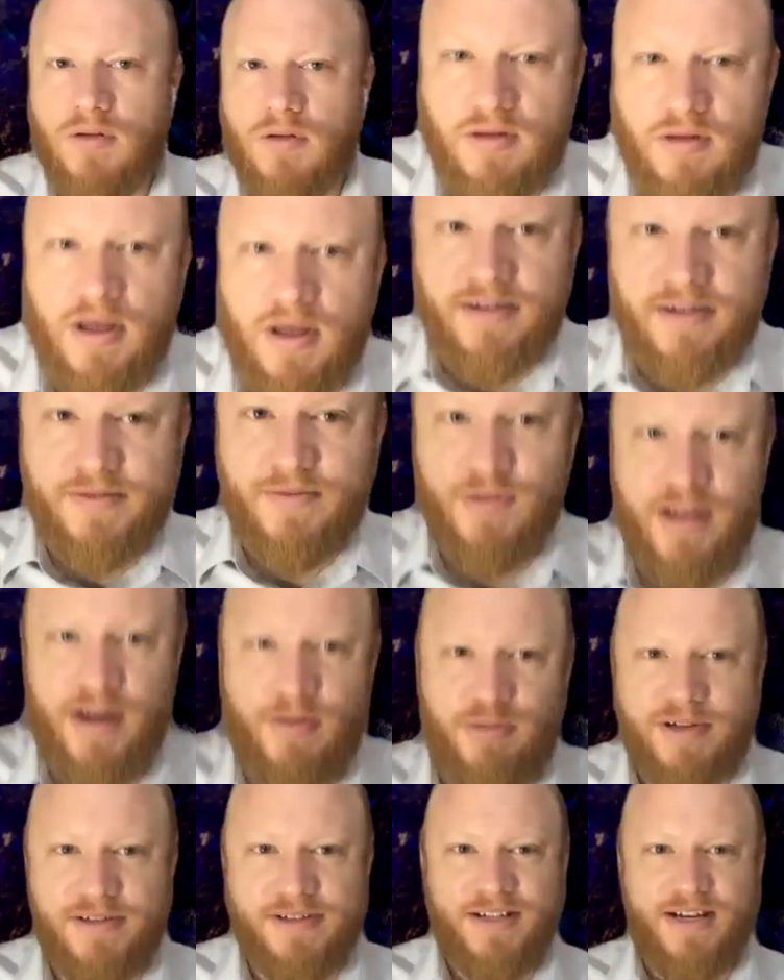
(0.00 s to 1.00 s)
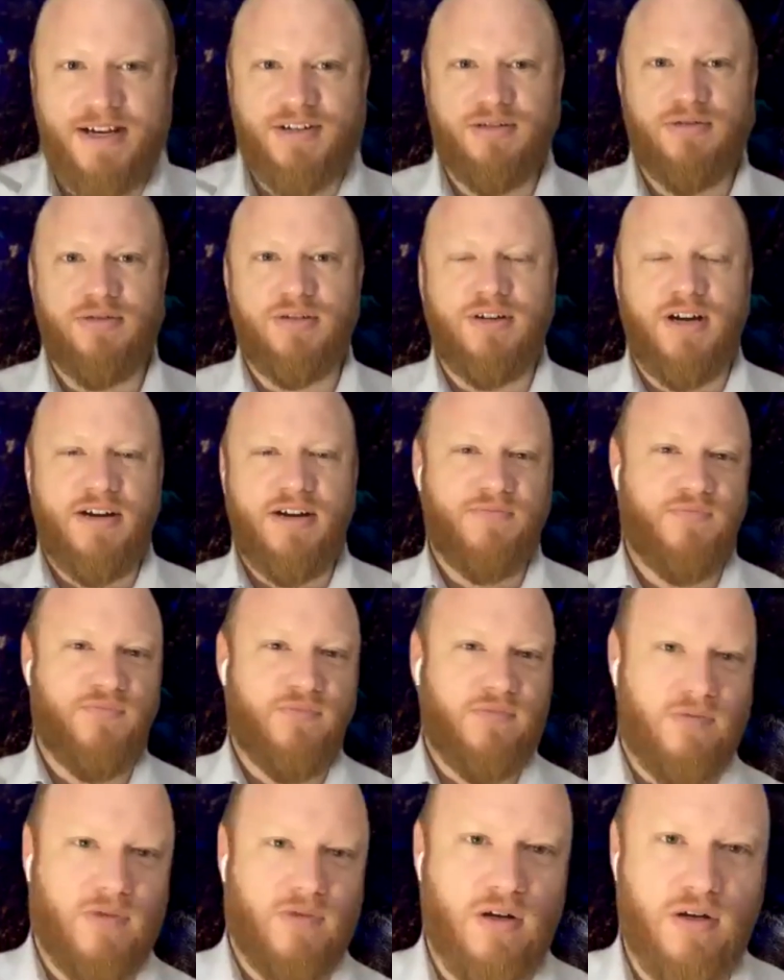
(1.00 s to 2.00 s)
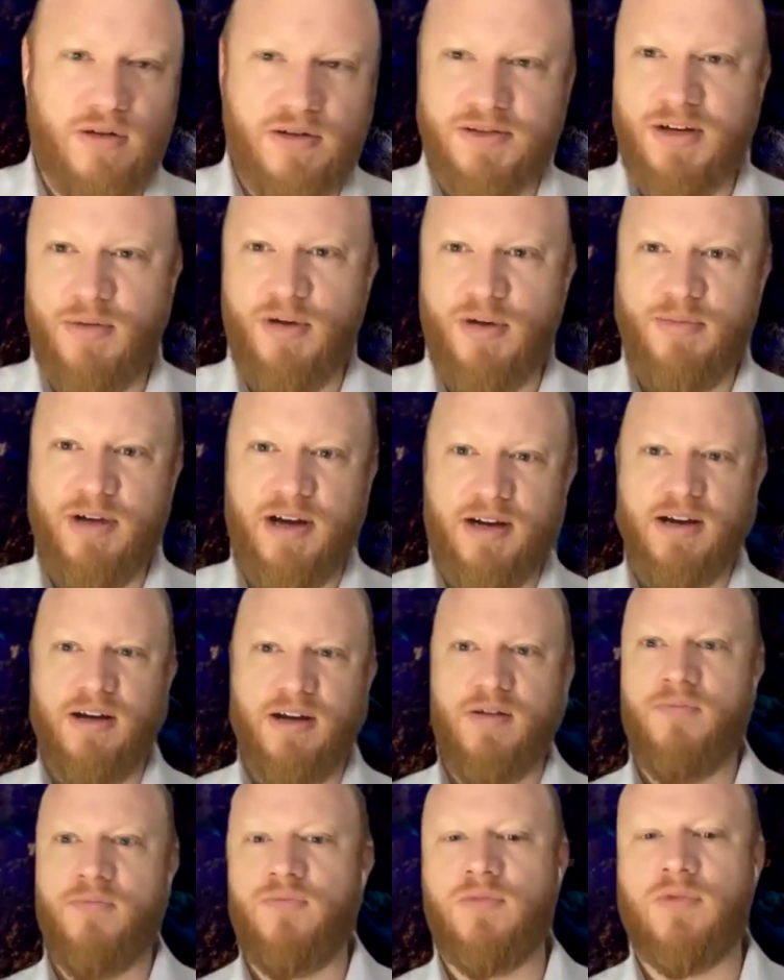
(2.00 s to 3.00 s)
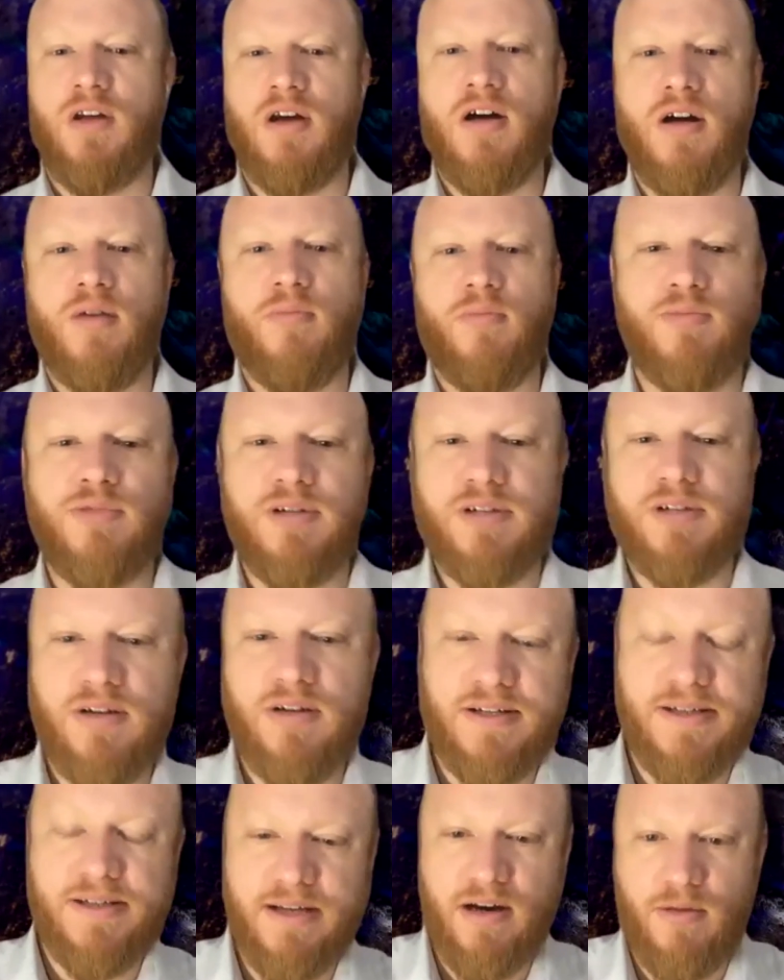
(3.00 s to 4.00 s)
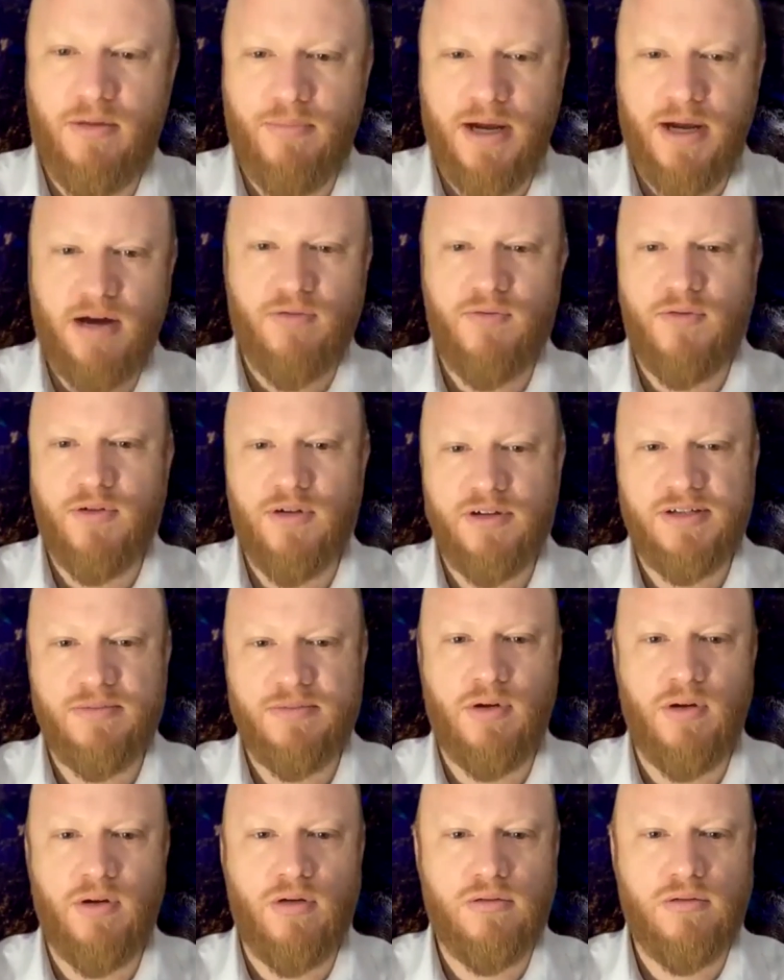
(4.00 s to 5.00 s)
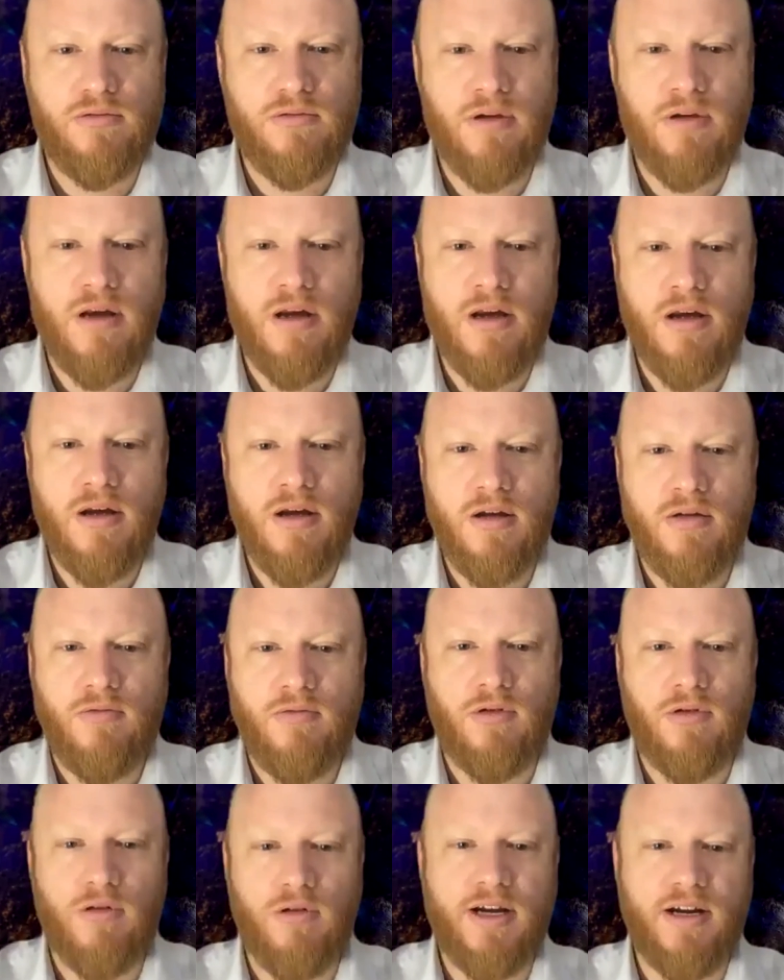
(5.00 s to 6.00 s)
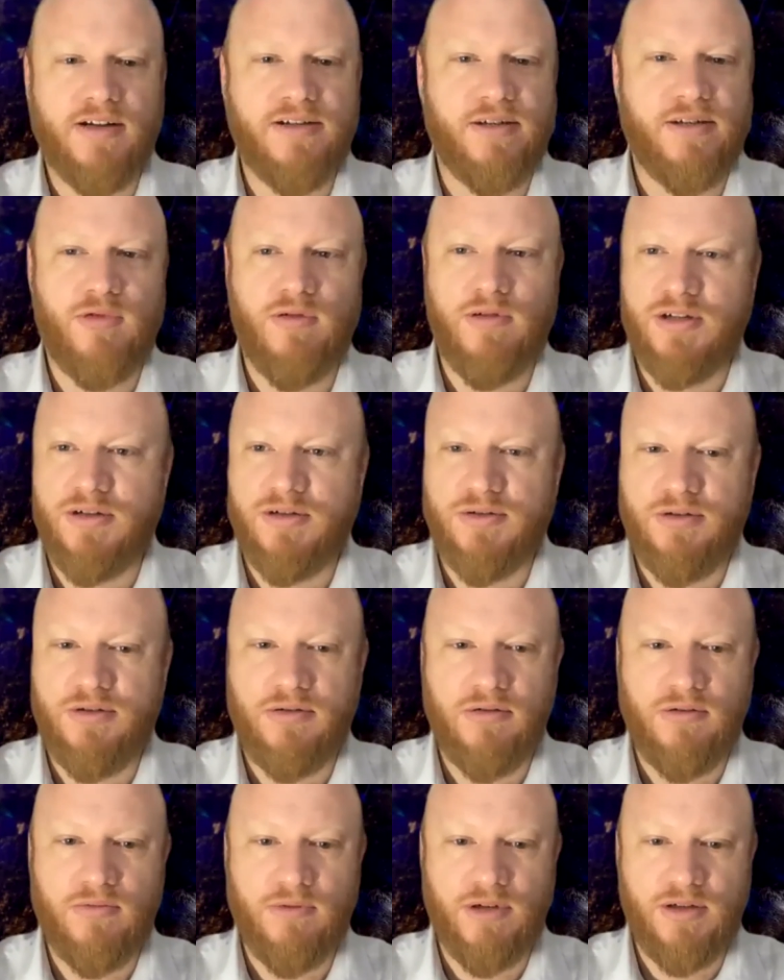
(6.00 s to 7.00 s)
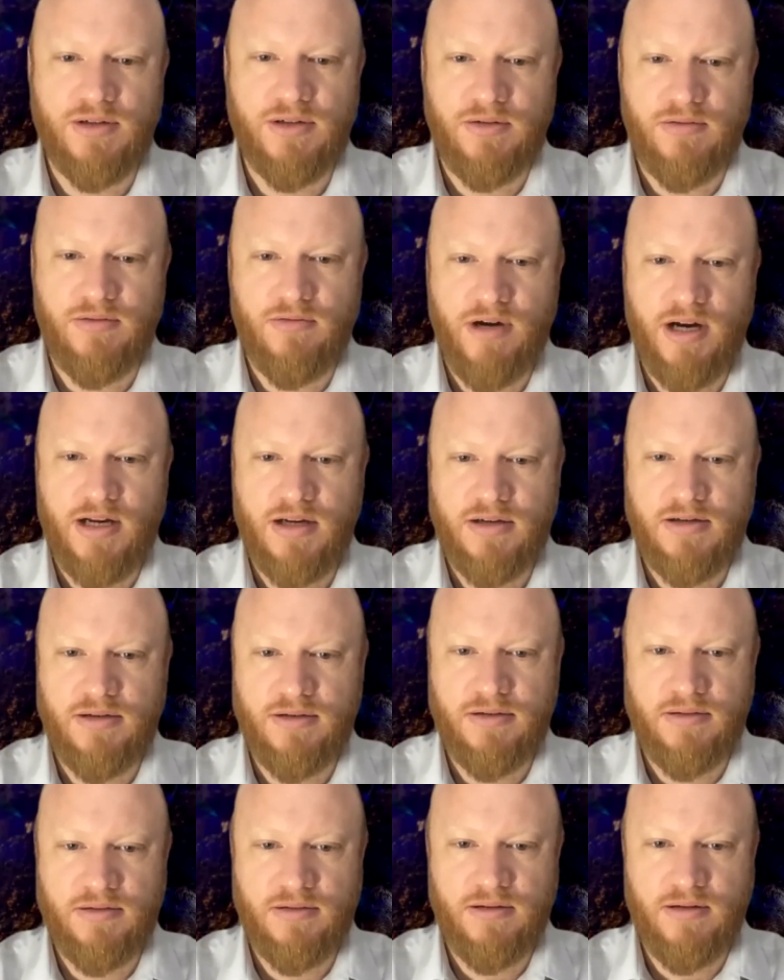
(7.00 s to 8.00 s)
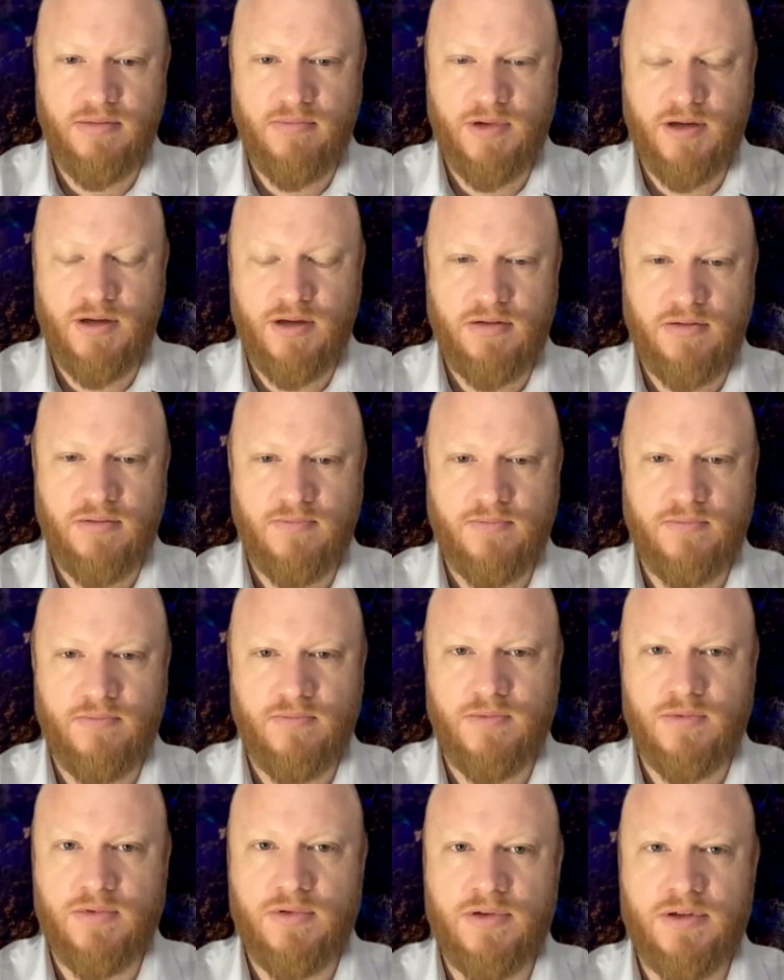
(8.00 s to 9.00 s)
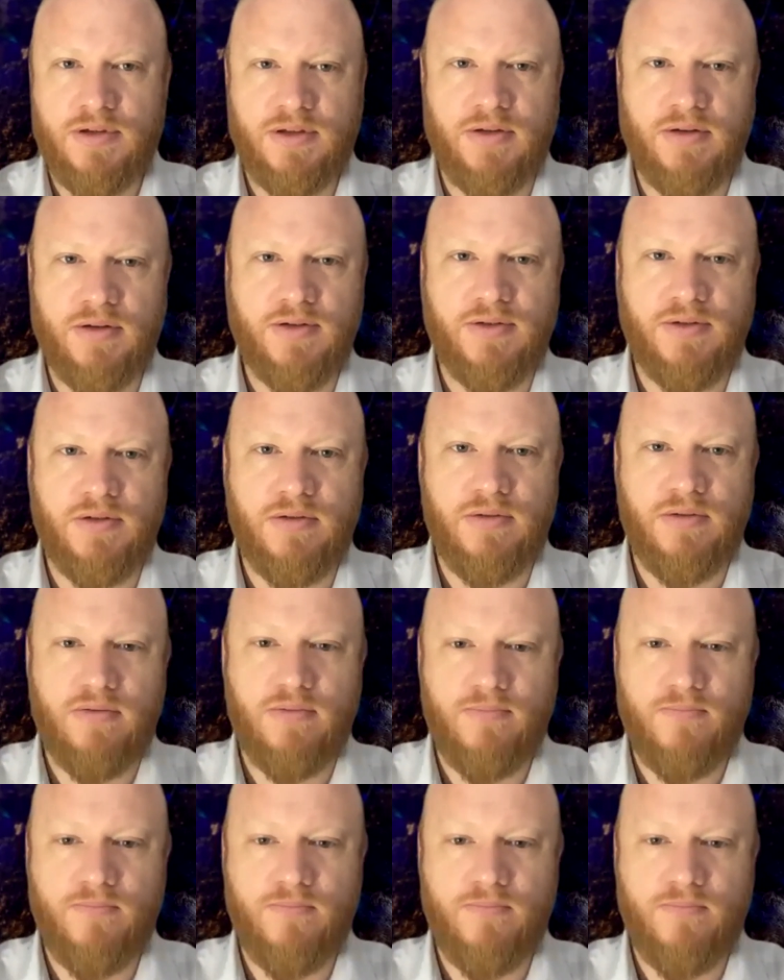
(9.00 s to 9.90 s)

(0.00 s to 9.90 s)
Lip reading: Thanks for that presentation, Andre. Oh, who's coming back now? I'm just going to set up our first poll. We're already getting some questions through, which is great. Let me put this on.